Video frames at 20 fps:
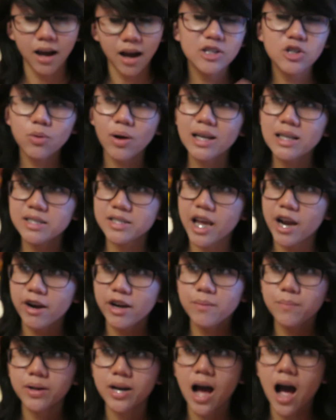It's quite
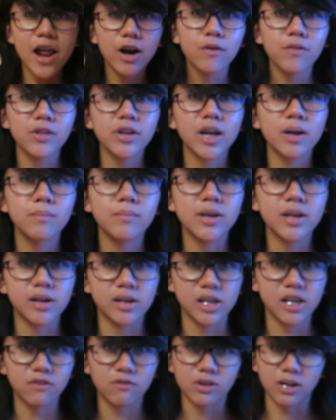scary, but I don't think I'm being naive